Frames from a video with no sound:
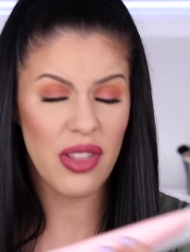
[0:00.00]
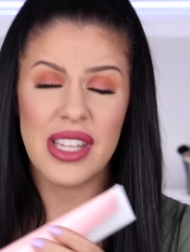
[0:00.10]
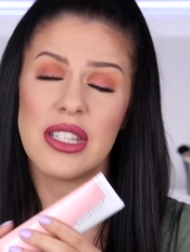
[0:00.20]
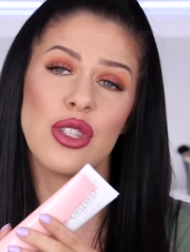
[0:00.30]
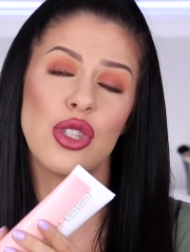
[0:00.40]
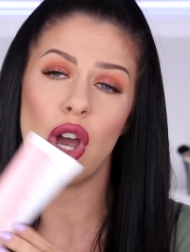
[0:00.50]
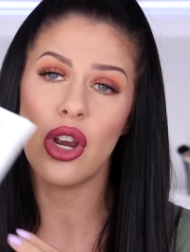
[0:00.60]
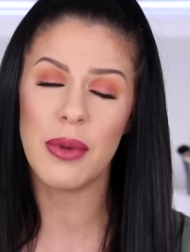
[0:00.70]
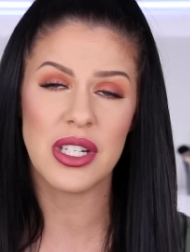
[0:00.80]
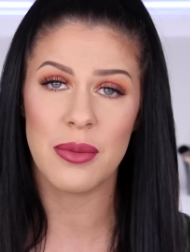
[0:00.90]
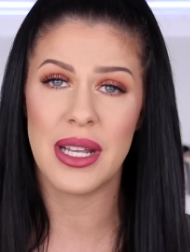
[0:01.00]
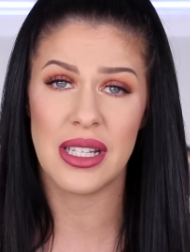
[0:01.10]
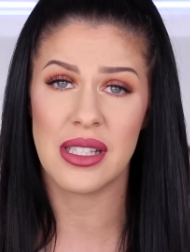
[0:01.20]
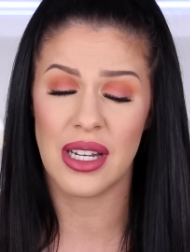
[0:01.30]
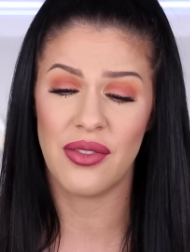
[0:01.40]
There's so much
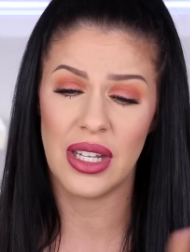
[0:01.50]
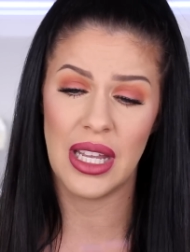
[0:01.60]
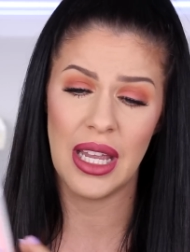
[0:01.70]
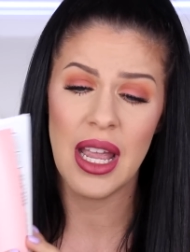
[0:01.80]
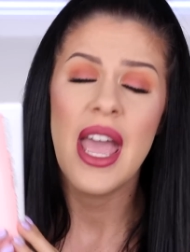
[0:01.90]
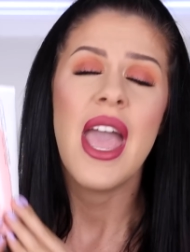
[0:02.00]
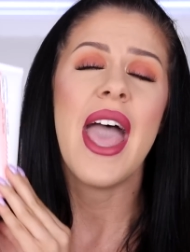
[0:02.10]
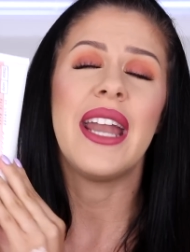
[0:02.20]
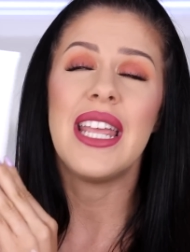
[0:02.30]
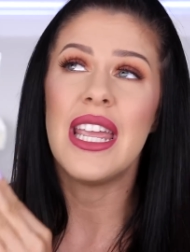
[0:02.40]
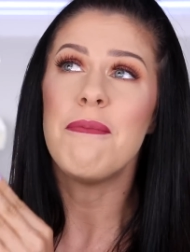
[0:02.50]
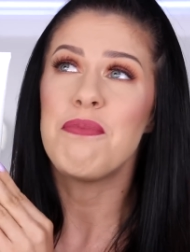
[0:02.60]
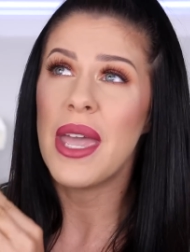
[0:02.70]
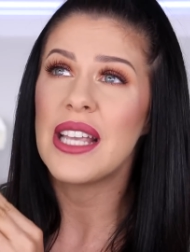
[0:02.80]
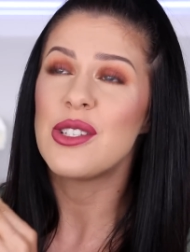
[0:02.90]
amazing stuff in here, and it
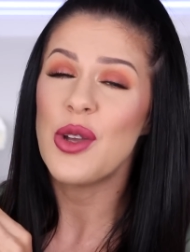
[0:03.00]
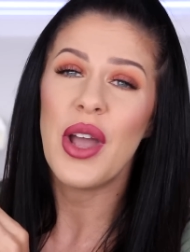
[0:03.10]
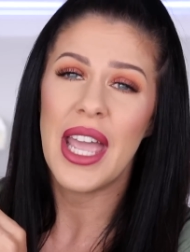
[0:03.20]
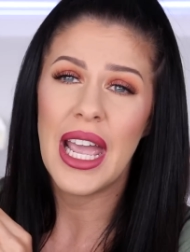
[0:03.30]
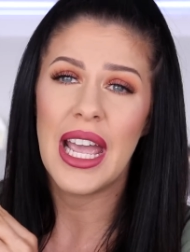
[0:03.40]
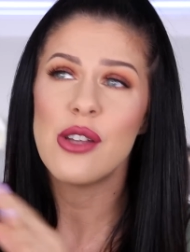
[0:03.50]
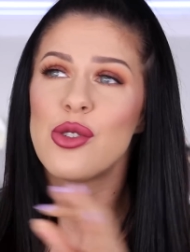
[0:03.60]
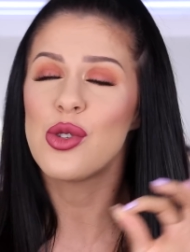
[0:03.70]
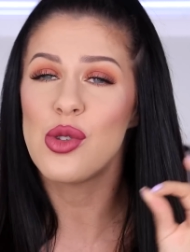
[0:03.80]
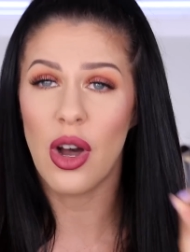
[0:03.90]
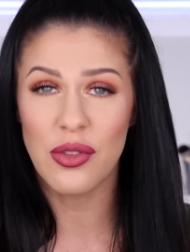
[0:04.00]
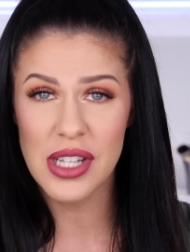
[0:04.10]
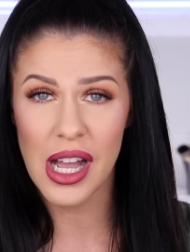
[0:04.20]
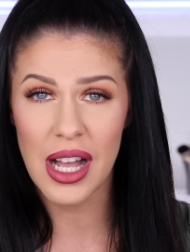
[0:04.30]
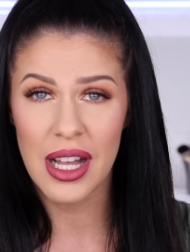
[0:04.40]
makes your hair
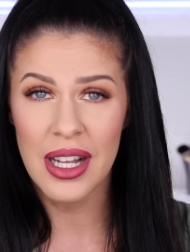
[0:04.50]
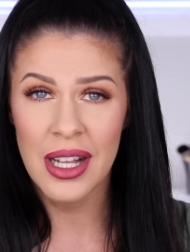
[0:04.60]
softer,